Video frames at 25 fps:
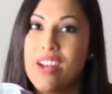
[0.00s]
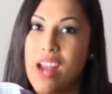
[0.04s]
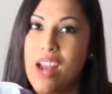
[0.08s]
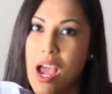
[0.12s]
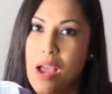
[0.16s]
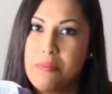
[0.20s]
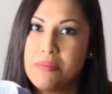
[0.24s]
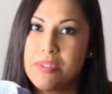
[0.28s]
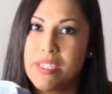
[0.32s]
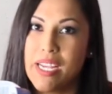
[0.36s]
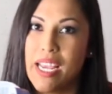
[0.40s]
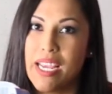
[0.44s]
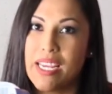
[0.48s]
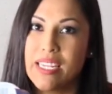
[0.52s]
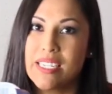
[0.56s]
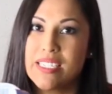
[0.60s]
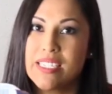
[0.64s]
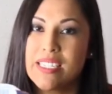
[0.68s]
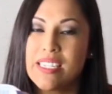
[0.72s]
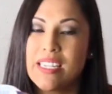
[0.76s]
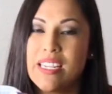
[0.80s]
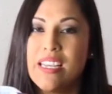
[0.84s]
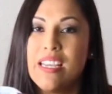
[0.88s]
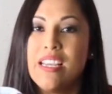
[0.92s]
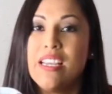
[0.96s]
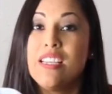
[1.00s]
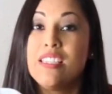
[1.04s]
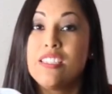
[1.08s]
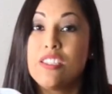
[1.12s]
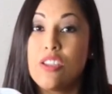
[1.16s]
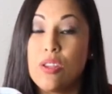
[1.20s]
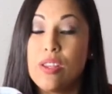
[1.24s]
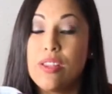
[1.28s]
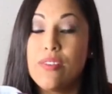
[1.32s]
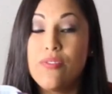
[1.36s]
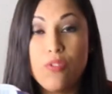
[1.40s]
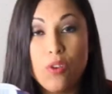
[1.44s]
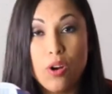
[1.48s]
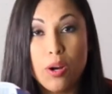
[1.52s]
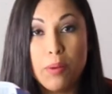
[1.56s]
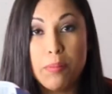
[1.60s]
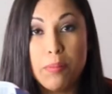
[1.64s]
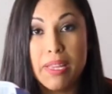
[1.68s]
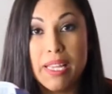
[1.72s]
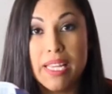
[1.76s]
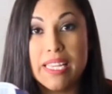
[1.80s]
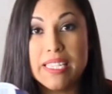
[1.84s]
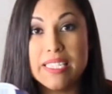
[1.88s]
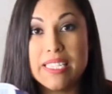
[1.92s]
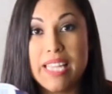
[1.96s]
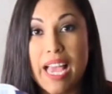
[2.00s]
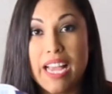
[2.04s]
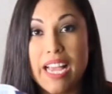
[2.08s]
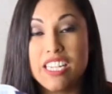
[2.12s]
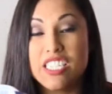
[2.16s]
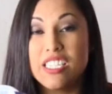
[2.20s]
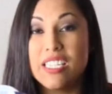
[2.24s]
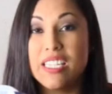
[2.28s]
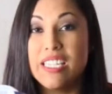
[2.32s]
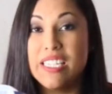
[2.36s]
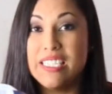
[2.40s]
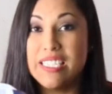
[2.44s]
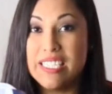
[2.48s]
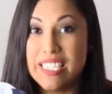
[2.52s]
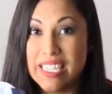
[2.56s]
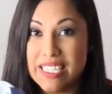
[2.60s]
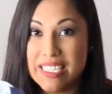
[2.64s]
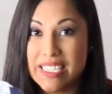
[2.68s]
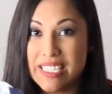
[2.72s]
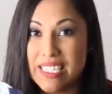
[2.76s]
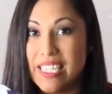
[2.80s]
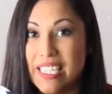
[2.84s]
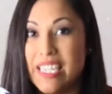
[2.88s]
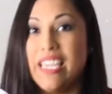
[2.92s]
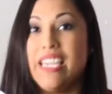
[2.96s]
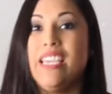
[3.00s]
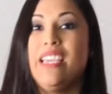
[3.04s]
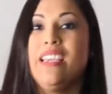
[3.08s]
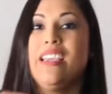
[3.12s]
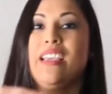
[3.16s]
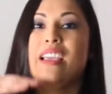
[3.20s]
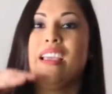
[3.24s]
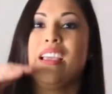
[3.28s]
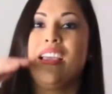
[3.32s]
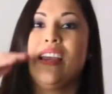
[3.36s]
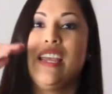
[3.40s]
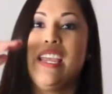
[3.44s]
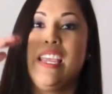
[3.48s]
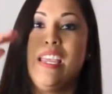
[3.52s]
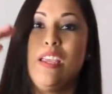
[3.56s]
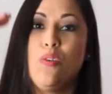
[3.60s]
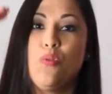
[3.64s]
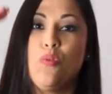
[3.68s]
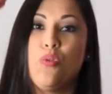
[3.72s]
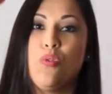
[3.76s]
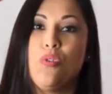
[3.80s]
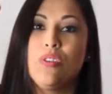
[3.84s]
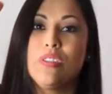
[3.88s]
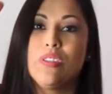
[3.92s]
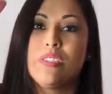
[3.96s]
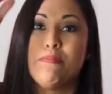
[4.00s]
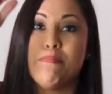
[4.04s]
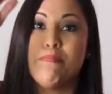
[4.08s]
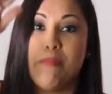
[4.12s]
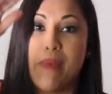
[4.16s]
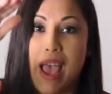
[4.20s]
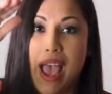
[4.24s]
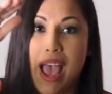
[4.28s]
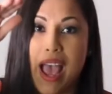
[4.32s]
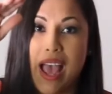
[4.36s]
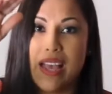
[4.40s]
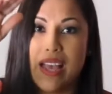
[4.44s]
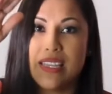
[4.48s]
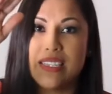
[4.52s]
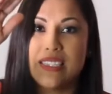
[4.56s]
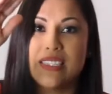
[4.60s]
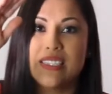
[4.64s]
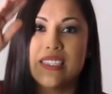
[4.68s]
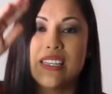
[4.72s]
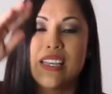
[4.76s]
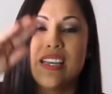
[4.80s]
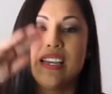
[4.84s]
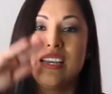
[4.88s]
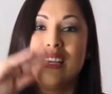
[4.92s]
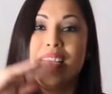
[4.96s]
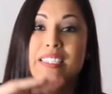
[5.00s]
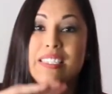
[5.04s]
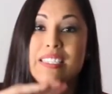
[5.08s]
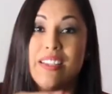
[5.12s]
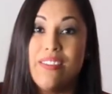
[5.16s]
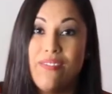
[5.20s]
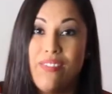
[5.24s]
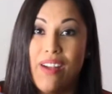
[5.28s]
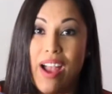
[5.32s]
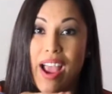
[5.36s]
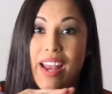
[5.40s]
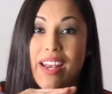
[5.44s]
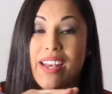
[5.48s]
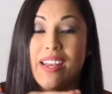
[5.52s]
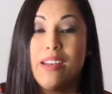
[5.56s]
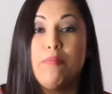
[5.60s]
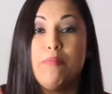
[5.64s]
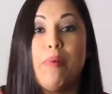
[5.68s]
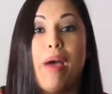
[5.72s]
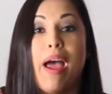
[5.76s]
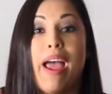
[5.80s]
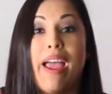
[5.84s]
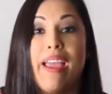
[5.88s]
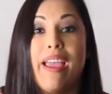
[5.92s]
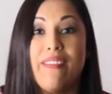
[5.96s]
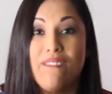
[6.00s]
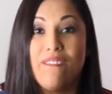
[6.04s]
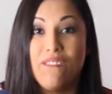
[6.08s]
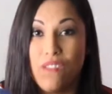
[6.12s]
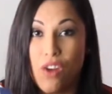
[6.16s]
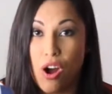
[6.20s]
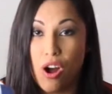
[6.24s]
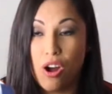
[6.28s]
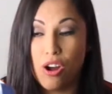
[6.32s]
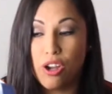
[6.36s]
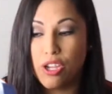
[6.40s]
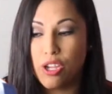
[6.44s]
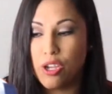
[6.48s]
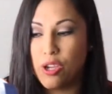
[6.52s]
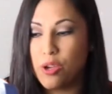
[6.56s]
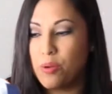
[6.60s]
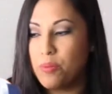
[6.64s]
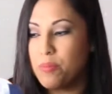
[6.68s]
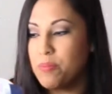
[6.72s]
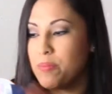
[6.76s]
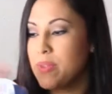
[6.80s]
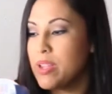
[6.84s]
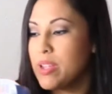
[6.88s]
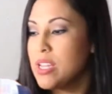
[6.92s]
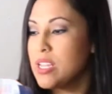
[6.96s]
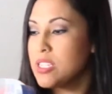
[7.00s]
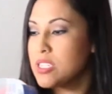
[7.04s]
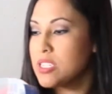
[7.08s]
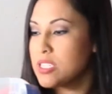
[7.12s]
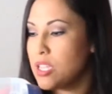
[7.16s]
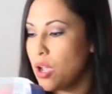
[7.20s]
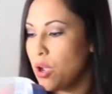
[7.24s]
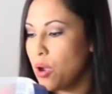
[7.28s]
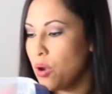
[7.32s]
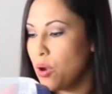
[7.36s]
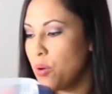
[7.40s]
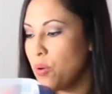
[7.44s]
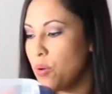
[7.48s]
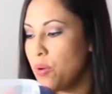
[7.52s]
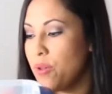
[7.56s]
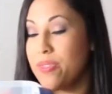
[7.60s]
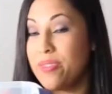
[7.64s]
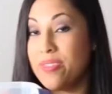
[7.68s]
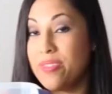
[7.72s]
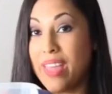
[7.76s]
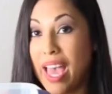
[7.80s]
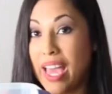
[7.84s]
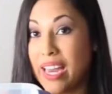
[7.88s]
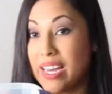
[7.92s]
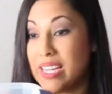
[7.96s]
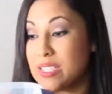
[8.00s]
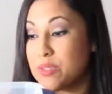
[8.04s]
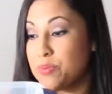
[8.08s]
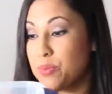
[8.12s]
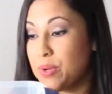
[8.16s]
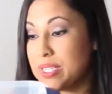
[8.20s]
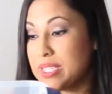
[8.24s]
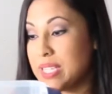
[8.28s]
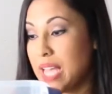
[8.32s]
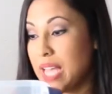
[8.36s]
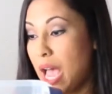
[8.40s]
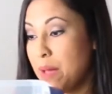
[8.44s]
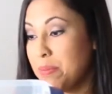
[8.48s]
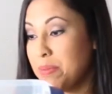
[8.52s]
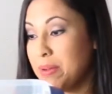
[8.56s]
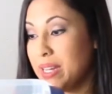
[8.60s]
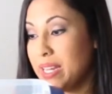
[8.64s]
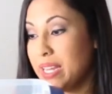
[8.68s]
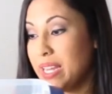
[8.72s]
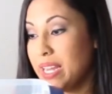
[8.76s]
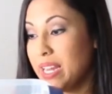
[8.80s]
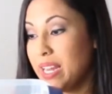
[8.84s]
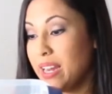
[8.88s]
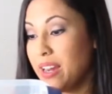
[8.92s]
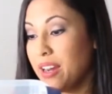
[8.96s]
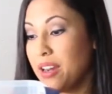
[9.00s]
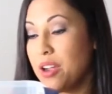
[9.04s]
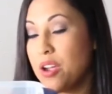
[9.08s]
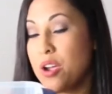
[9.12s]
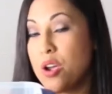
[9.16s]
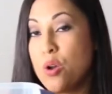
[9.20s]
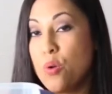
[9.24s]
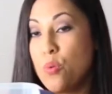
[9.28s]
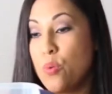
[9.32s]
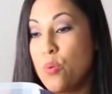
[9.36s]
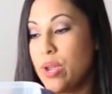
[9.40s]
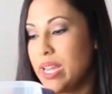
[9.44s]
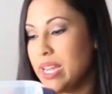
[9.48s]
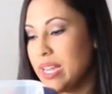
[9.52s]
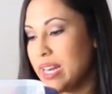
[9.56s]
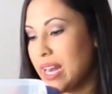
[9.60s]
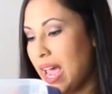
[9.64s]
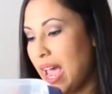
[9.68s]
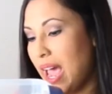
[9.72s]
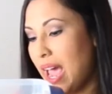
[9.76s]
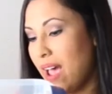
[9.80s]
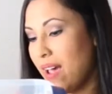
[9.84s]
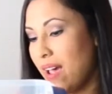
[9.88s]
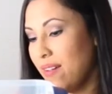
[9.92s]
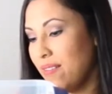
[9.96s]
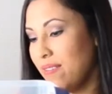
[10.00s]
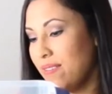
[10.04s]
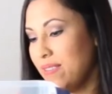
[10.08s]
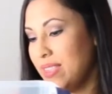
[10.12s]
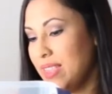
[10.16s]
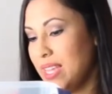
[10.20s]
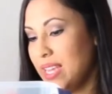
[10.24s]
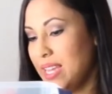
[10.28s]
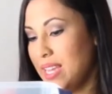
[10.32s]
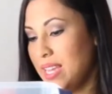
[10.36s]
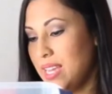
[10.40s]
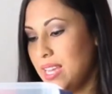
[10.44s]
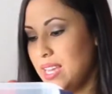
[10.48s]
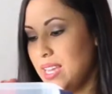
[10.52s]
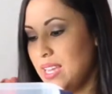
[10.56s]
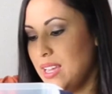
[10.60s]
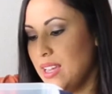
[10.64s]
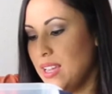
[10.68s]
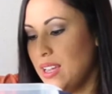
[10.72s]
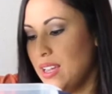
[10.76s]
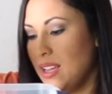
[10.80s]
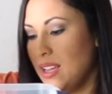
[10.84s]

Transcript: object. So the formula is actually density equals mass divided by volume. So that is what's happening here. We can have the